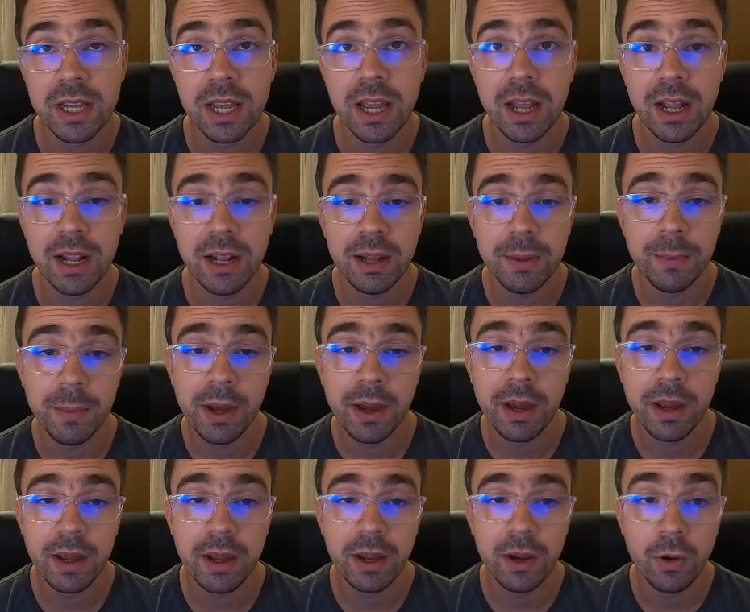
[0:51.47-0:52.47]
and
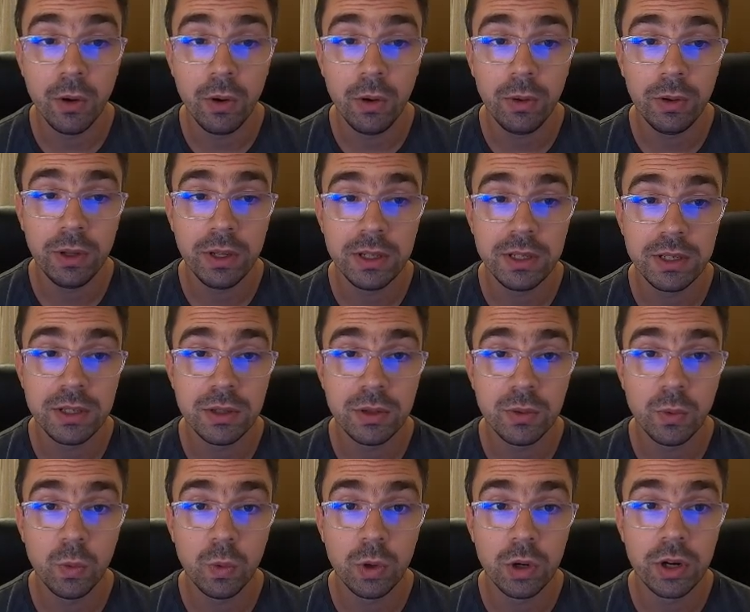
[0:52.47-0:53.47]
my goal is to
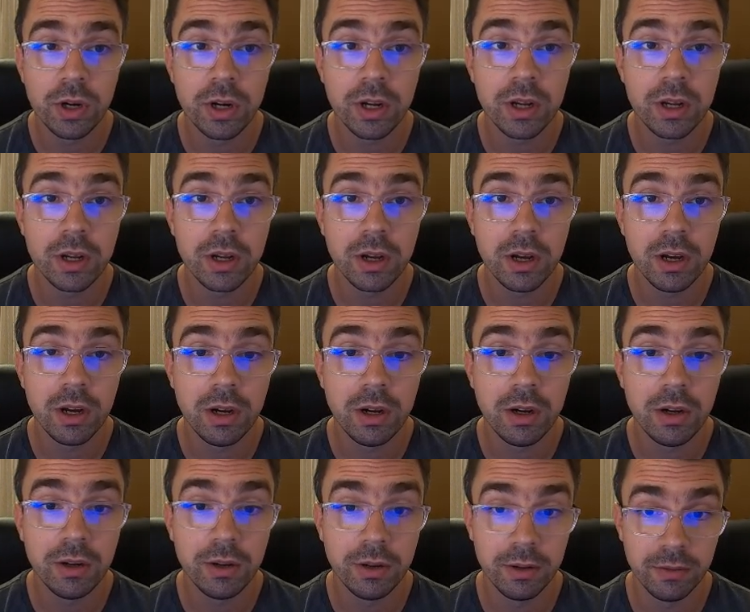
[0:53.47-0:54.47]
work
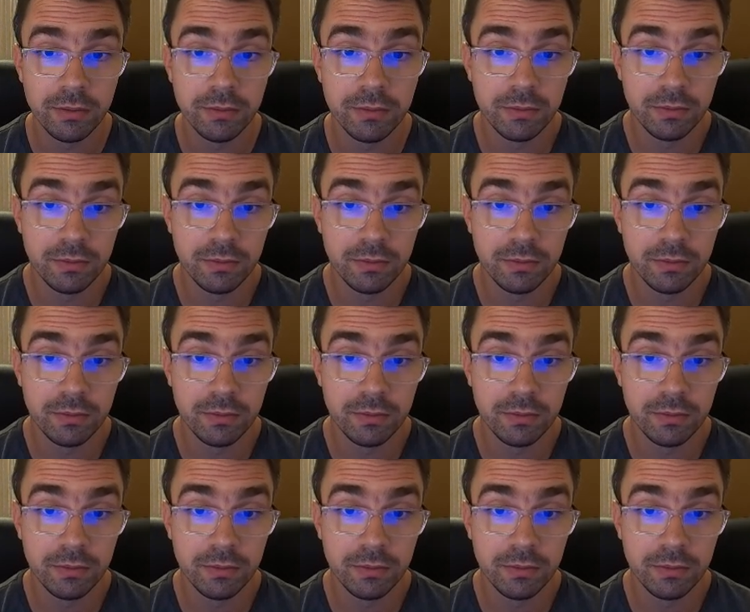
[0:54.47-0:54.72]
on